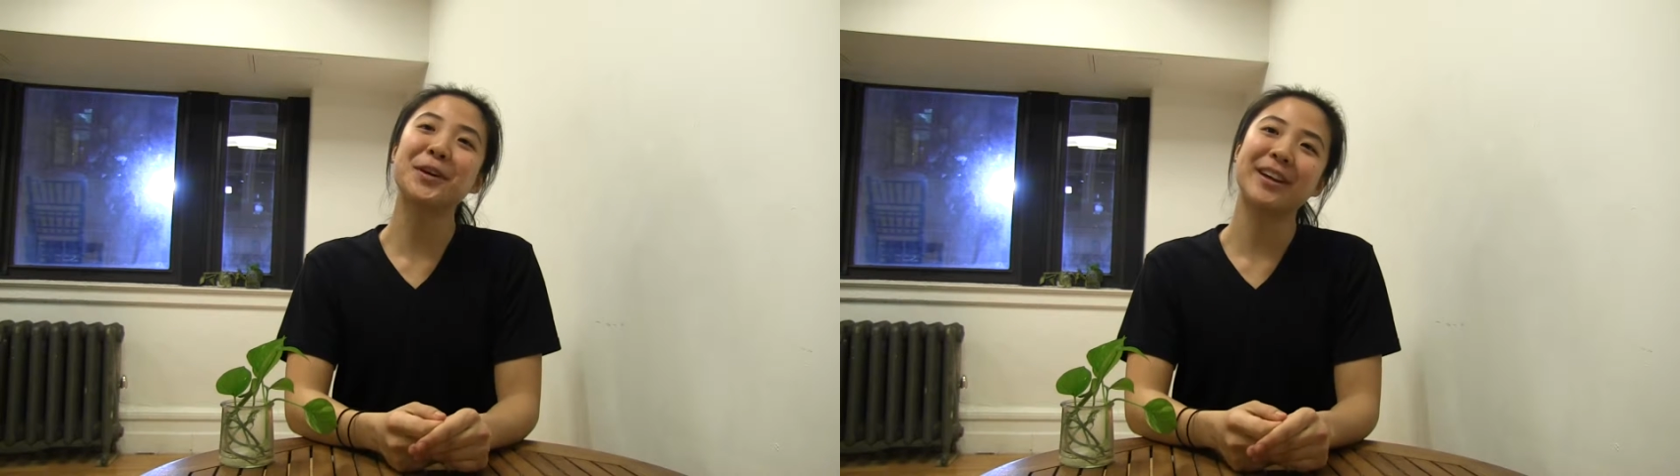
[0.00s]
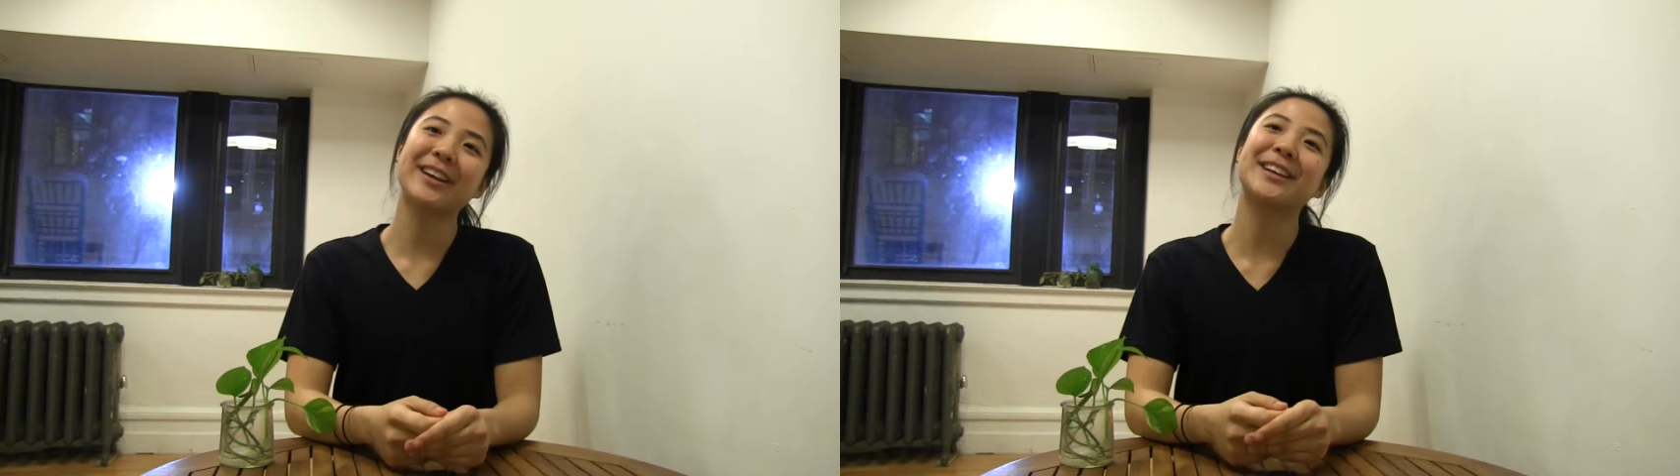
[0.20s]

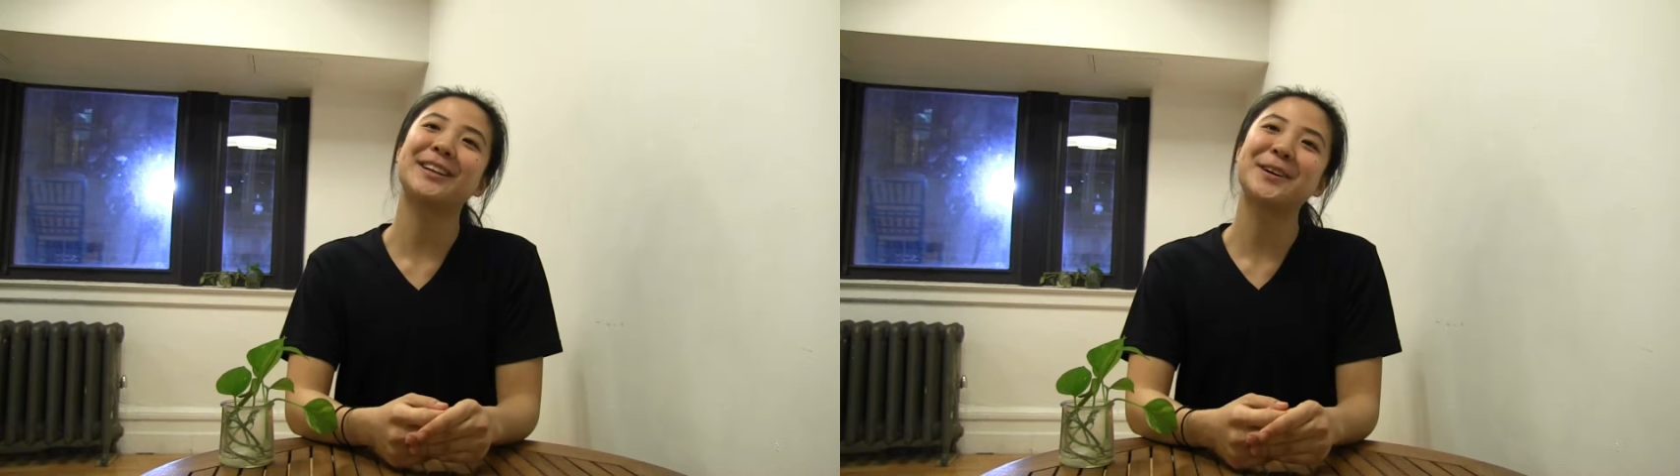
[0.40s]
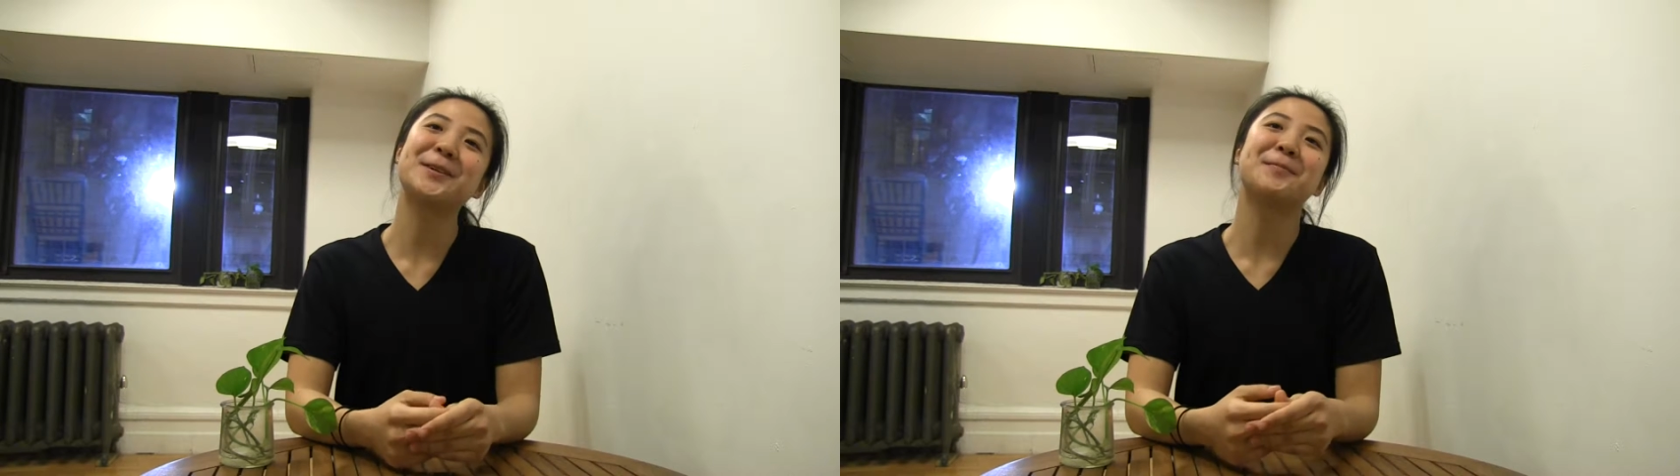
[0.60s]
and
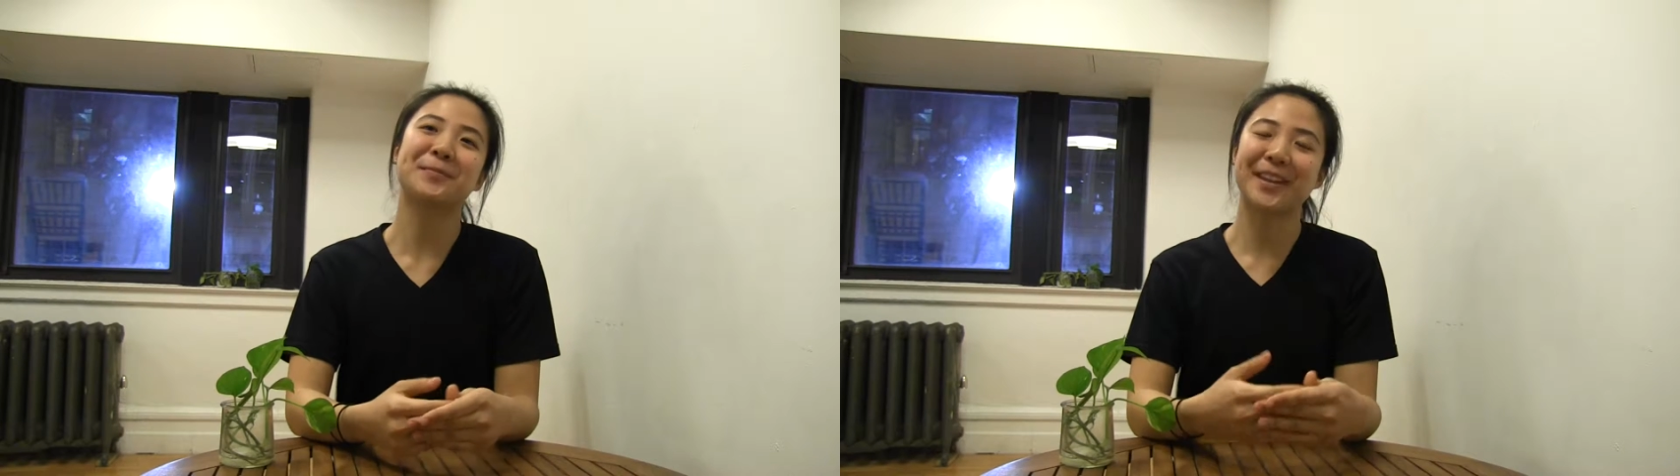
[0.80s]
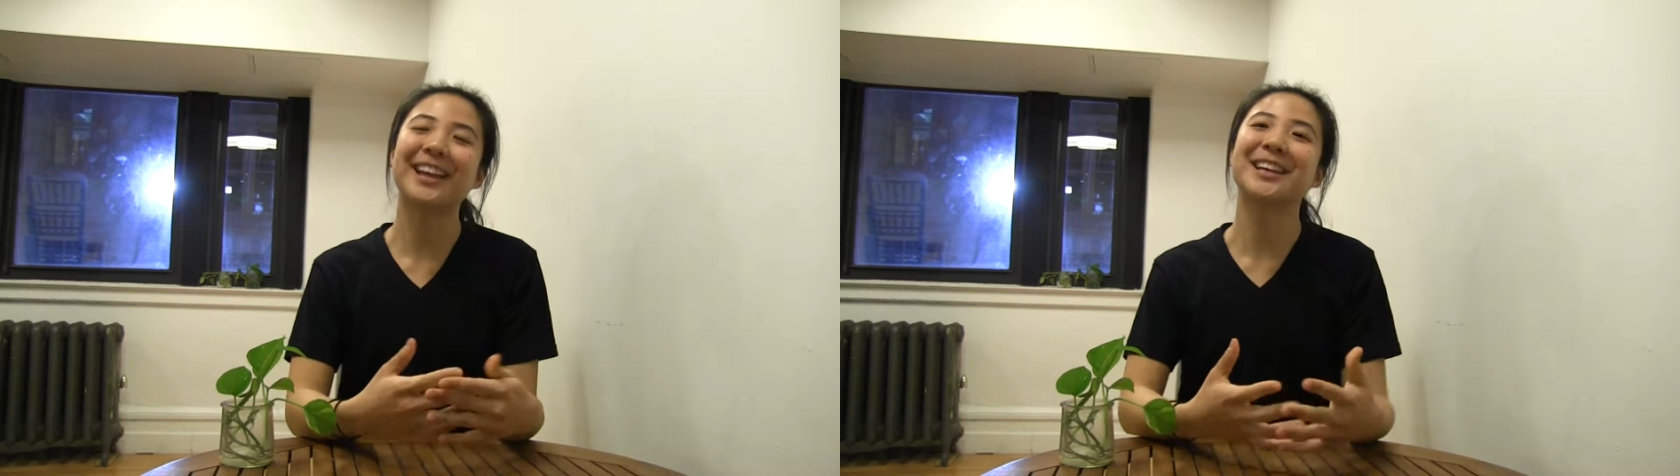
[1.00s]

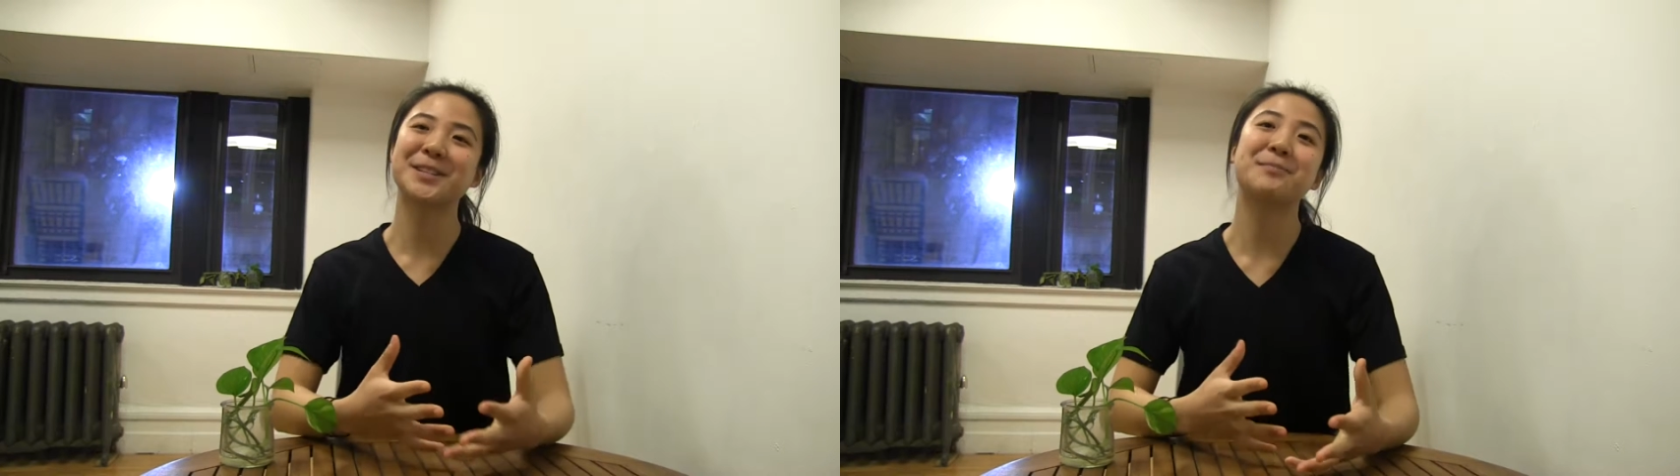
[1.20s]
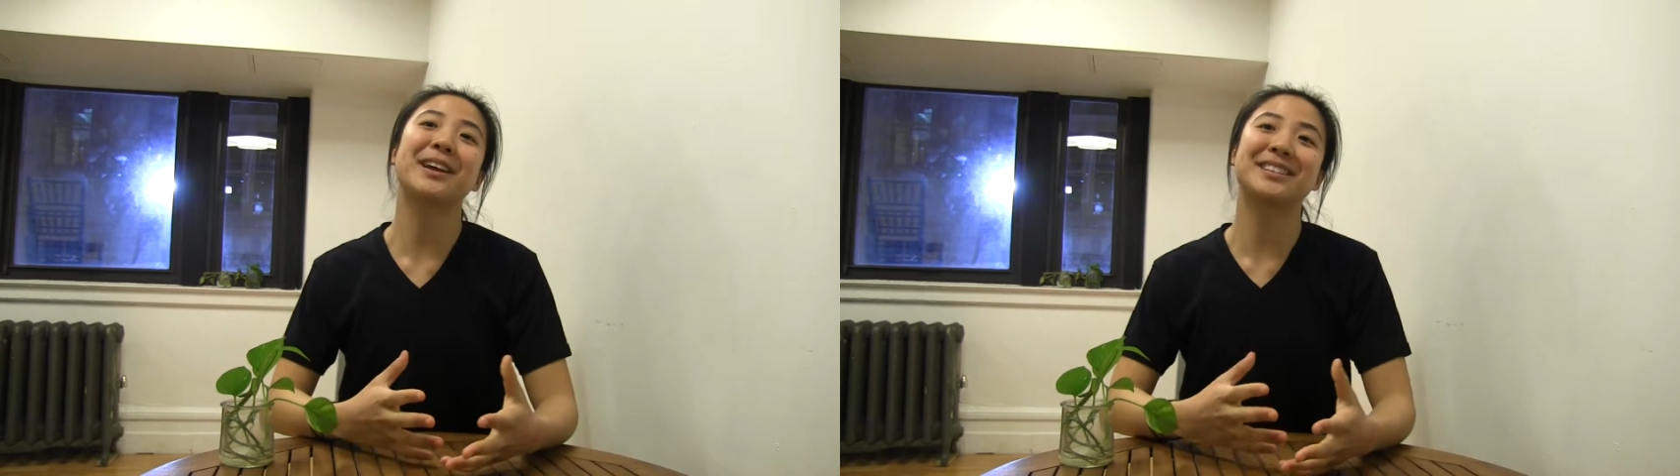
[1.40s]
I like
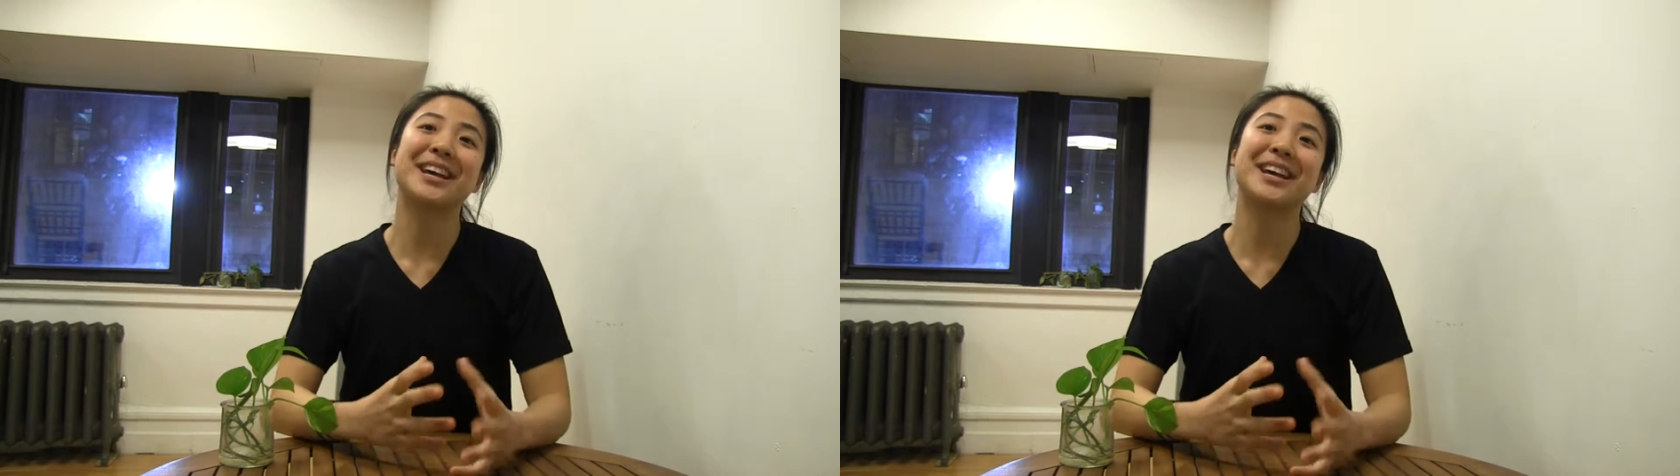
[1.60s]
to make